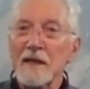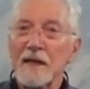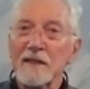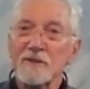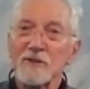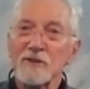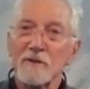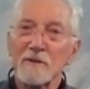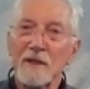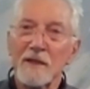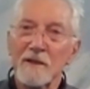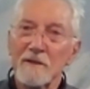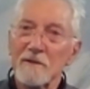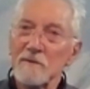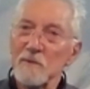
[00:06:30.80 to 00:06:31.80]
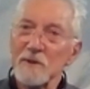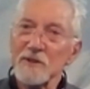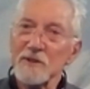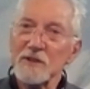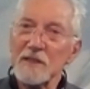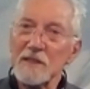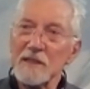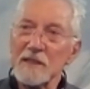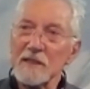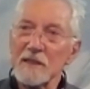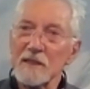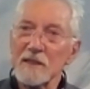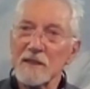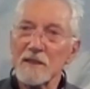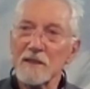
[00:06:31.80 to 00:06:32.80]
And so now we're
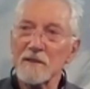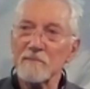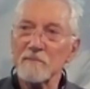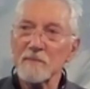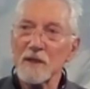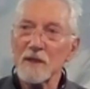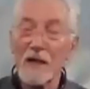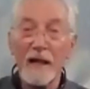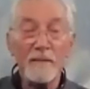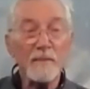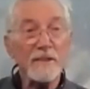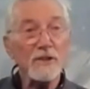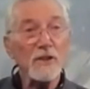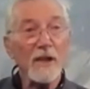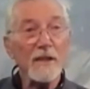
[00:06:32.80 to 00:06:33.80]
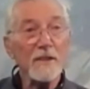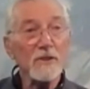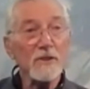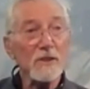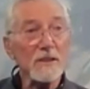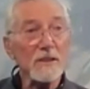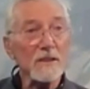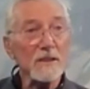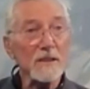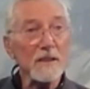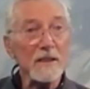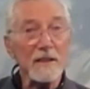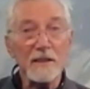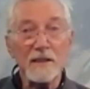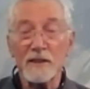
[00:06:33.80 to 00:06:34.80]
seeing climate change in
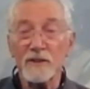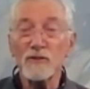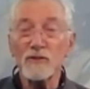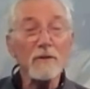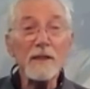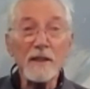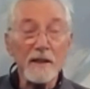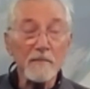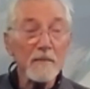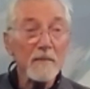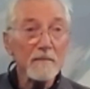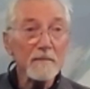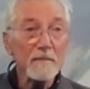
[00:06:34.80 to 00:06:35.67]
an extreme.